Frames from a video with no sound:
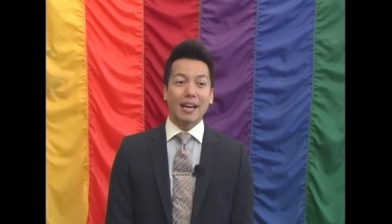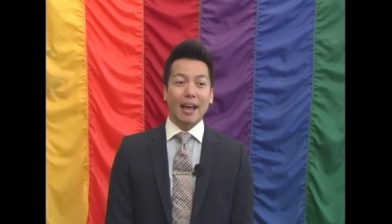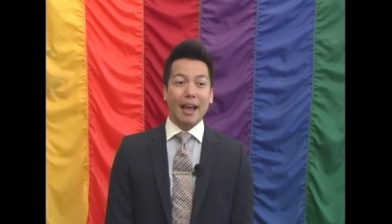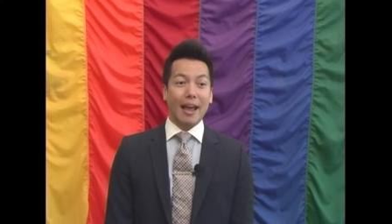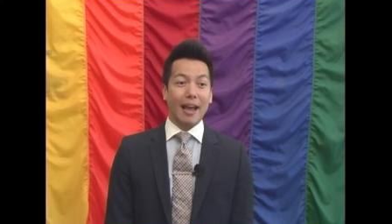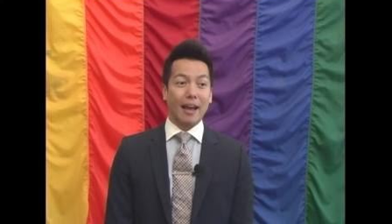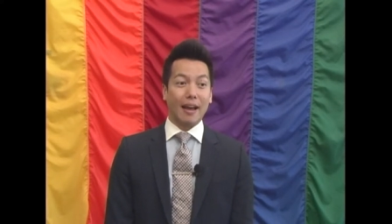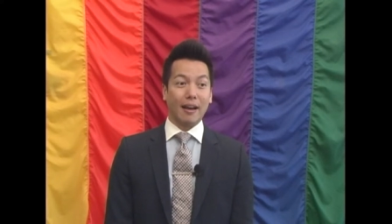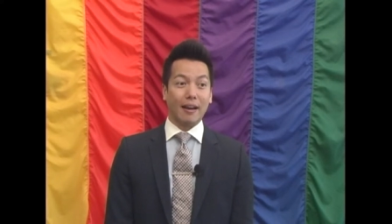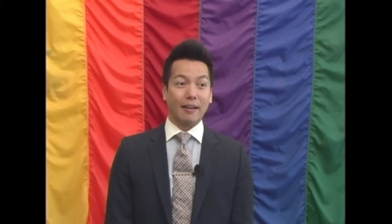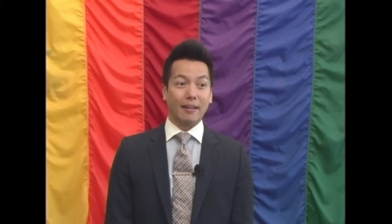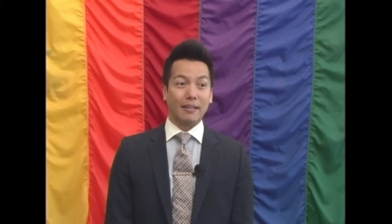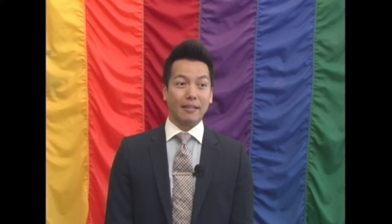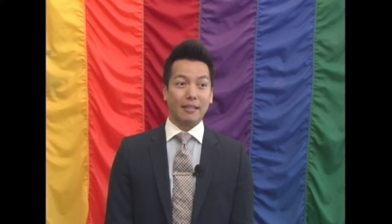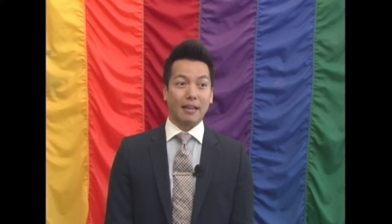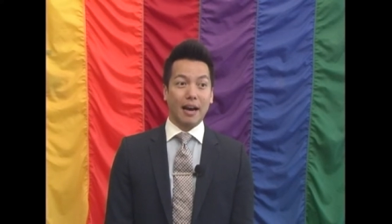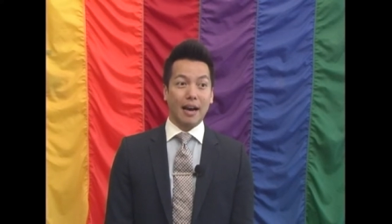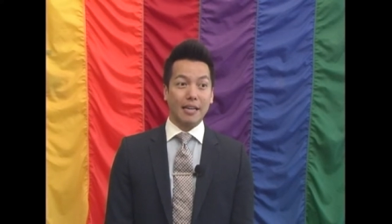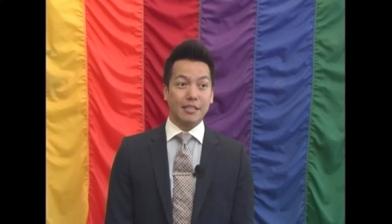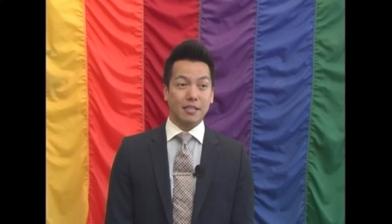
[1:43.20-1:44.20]

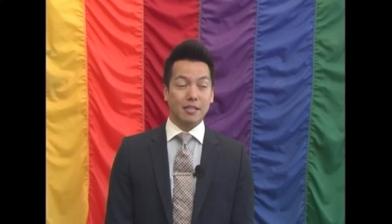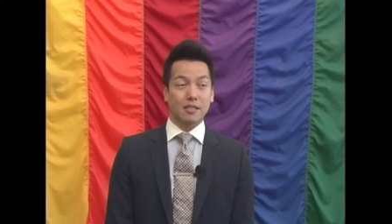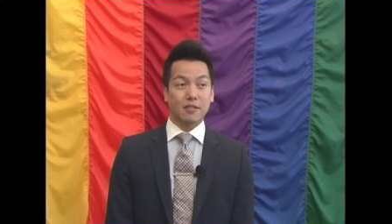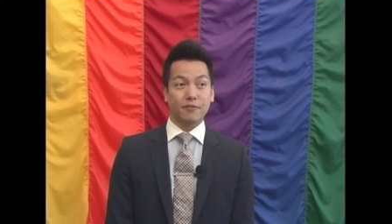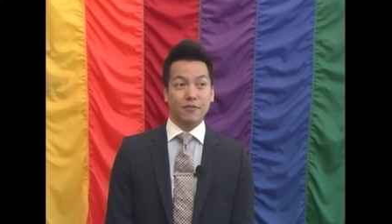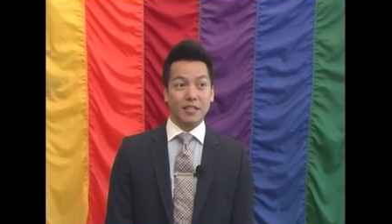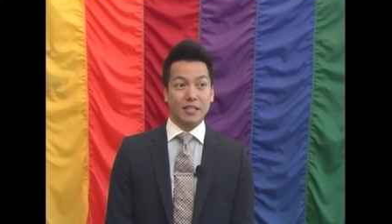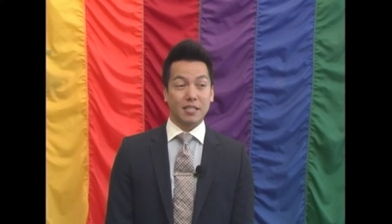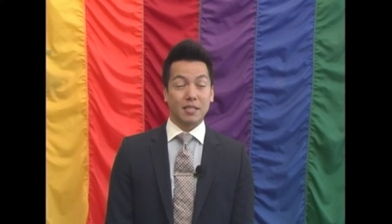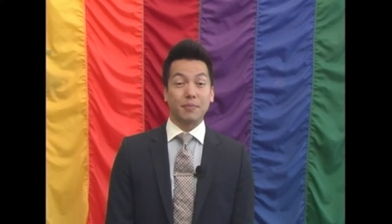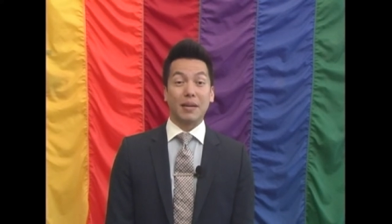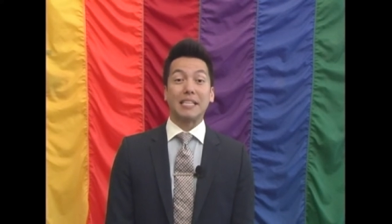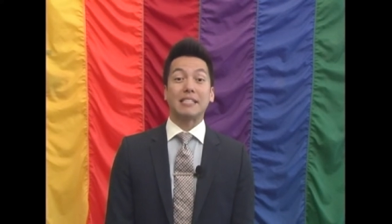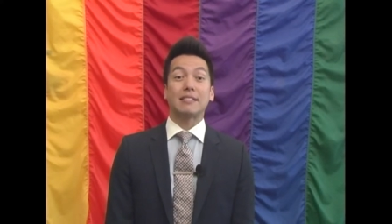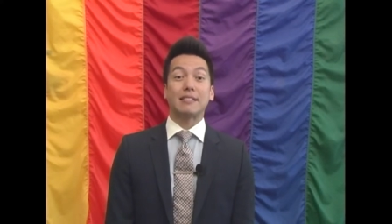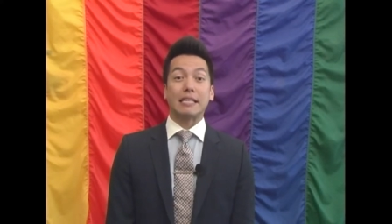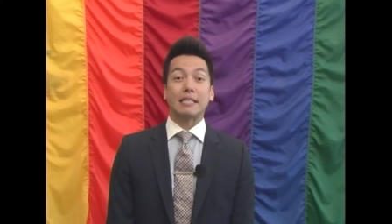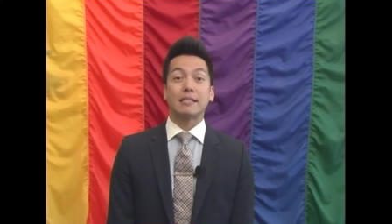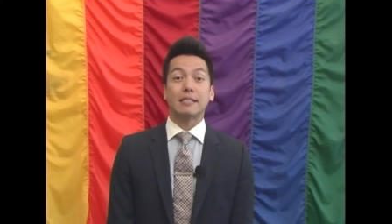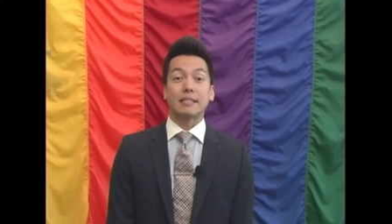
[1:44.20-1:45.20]
And I just finished my
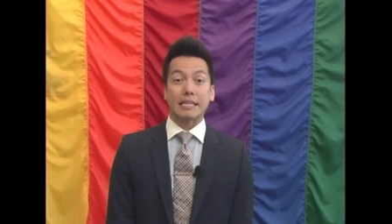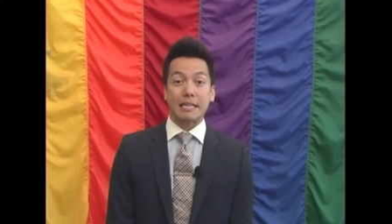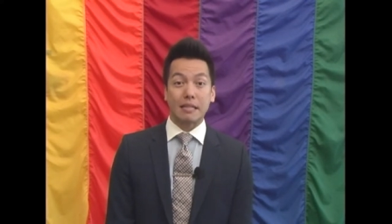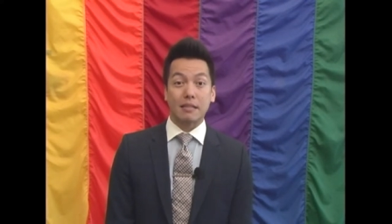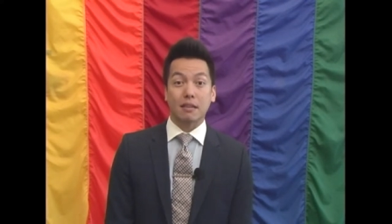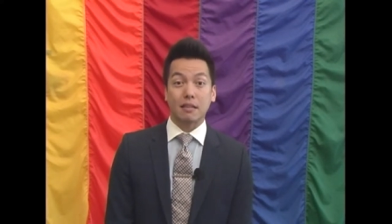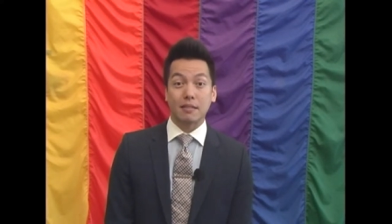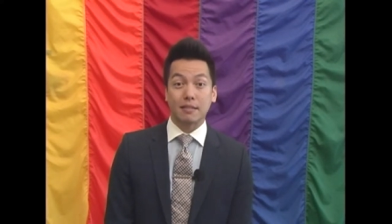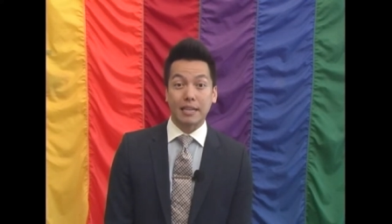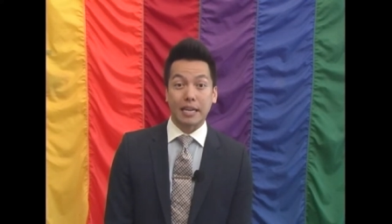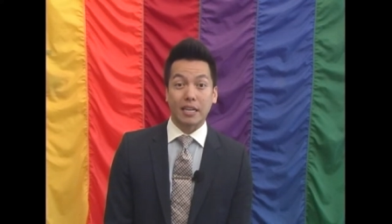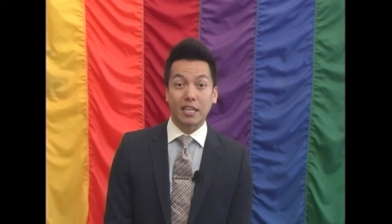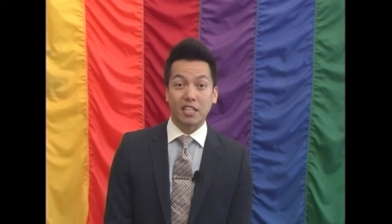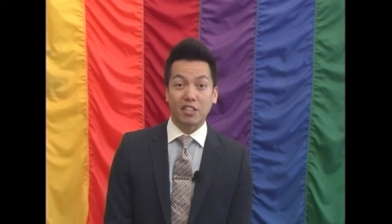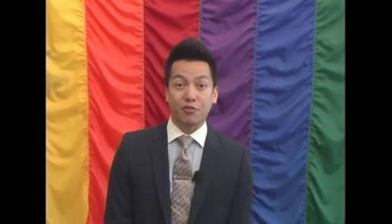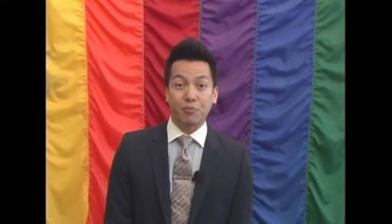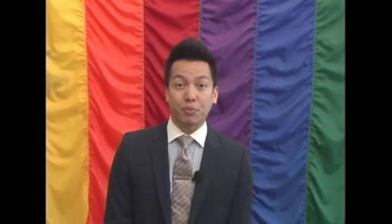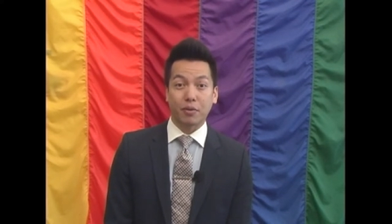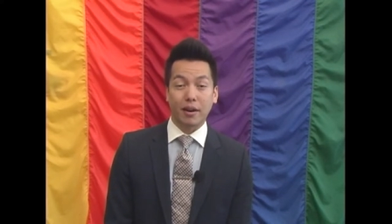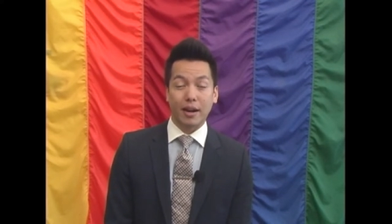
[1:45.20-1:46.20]
16th
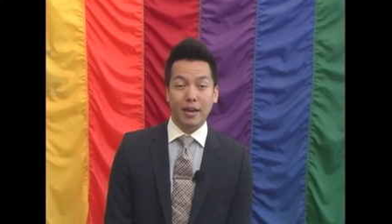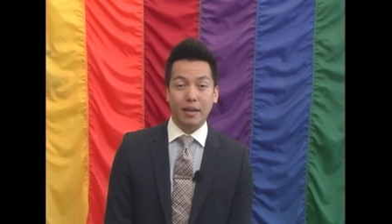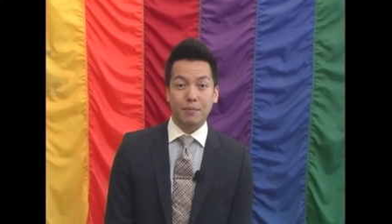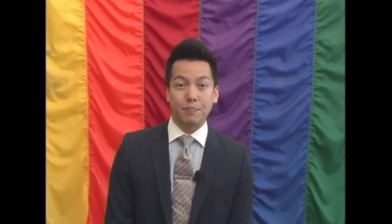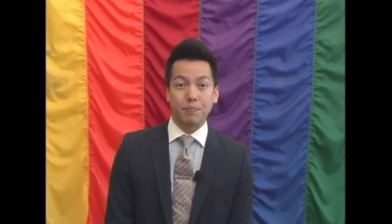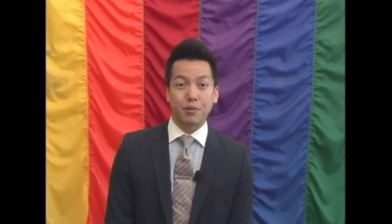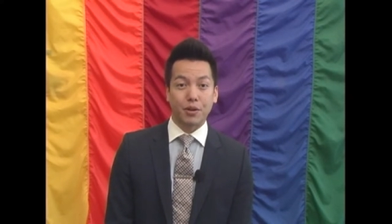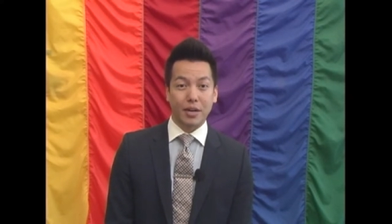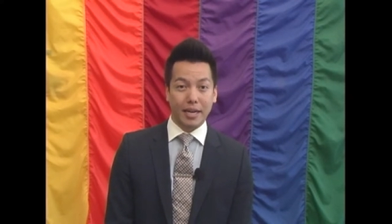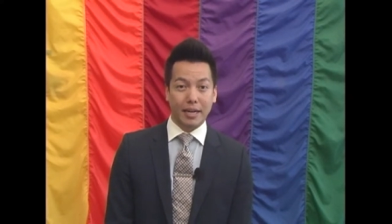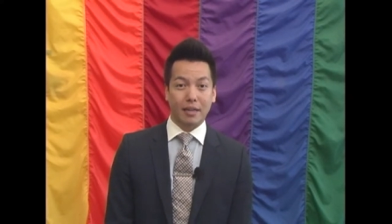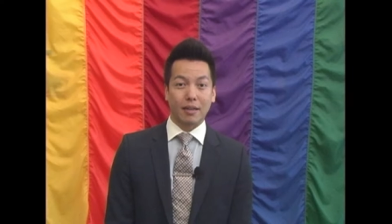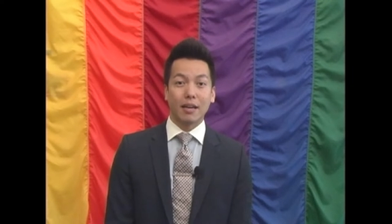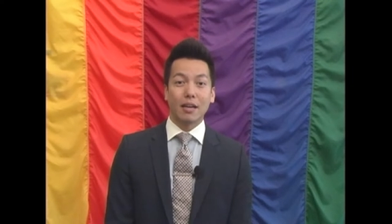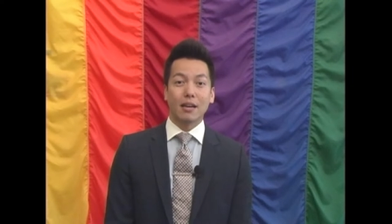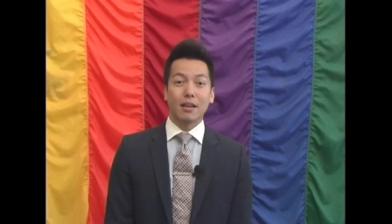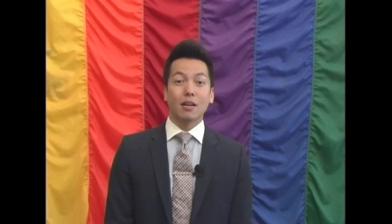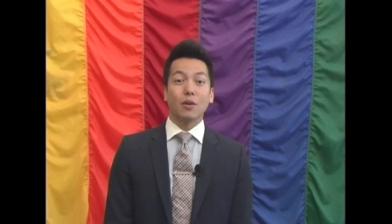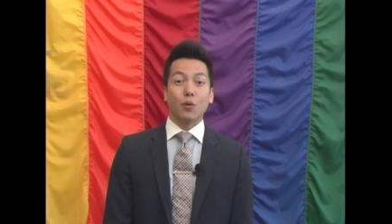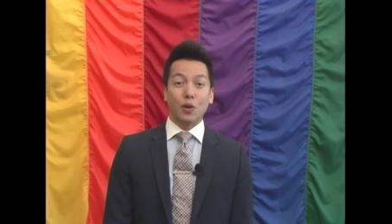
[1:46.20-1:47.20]
consecutive Pride Parade
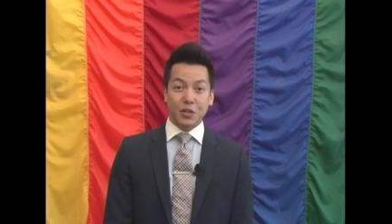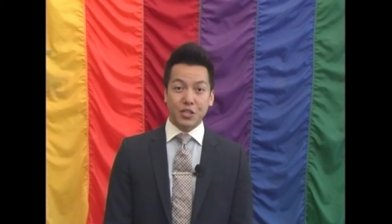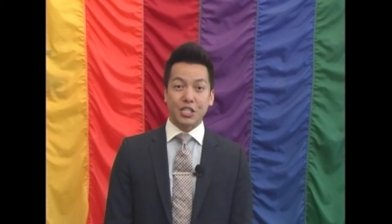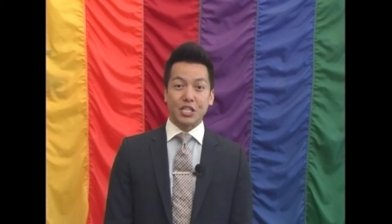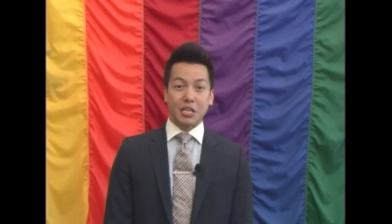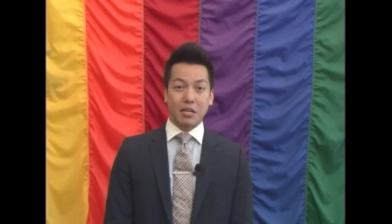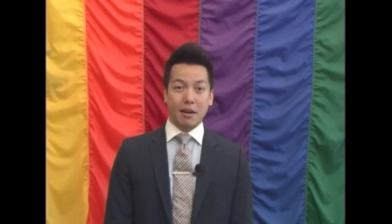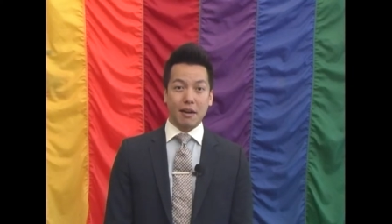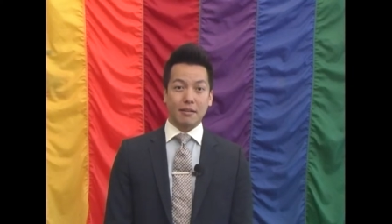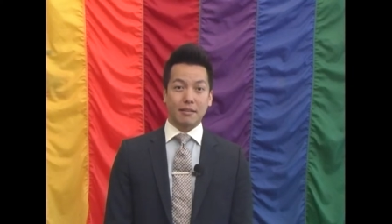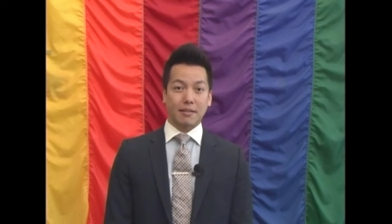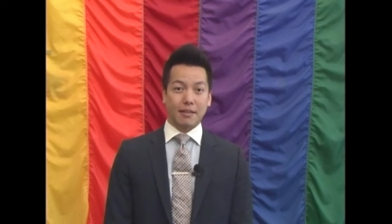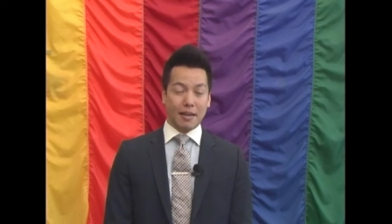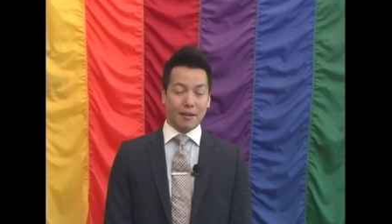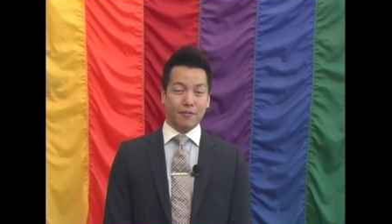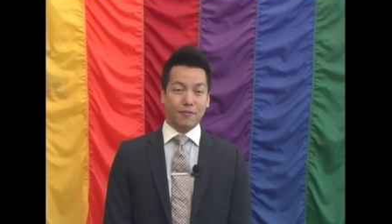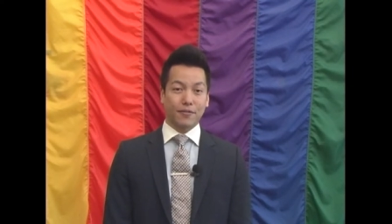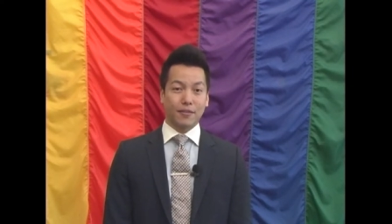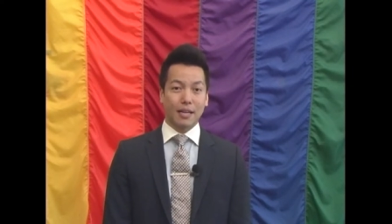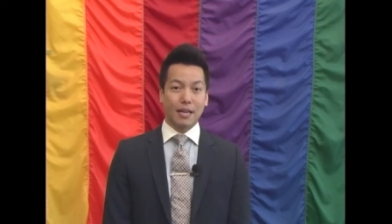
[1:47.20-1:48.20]
with Cheer SF.